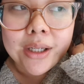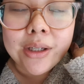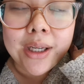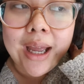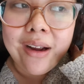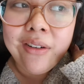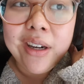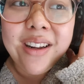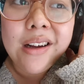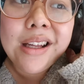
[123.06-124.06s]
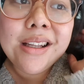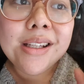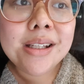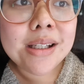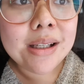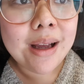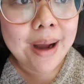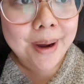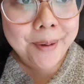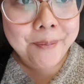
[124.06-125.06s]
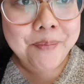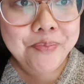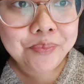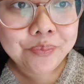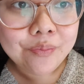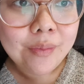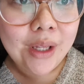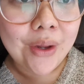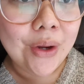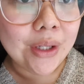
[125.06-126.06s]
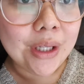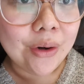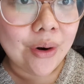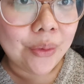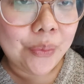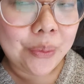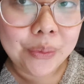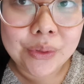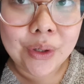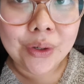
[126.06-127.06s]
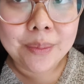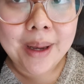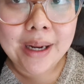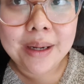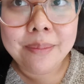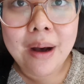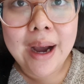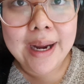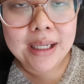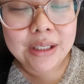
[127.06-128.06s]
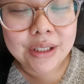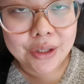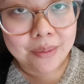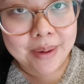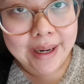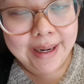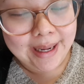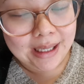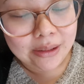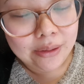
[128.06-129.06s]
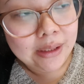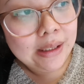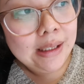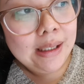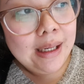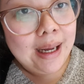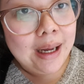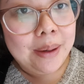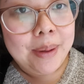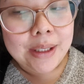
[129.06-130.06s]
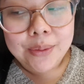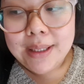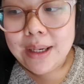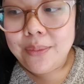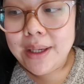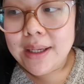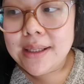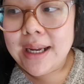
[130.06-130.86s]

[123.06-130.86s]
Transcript: So Kang already got his earlier on when we were told about it, but I just got mine now at 28 weeks.